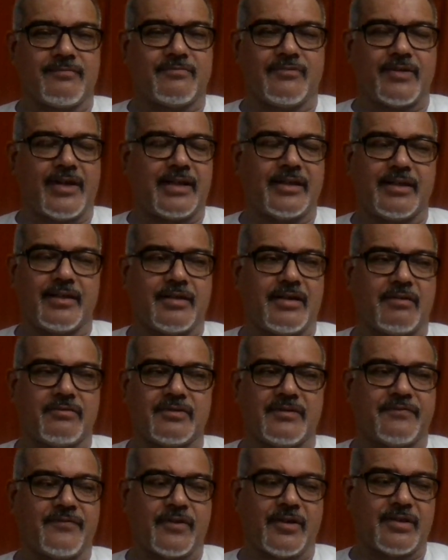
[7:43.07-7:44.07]
running around
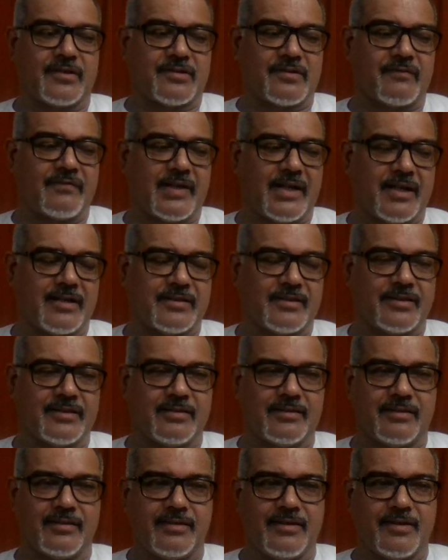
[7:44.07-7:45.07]
the Forest of
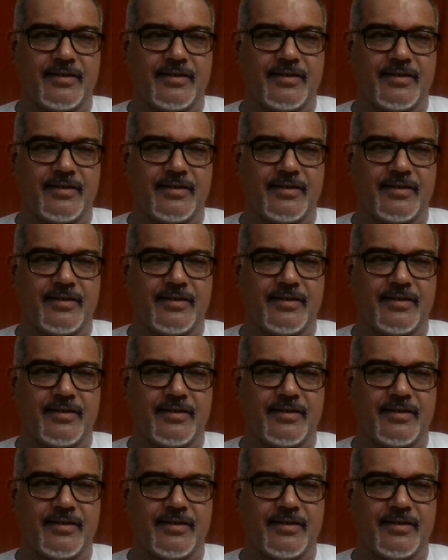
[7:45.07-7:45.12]
Arden,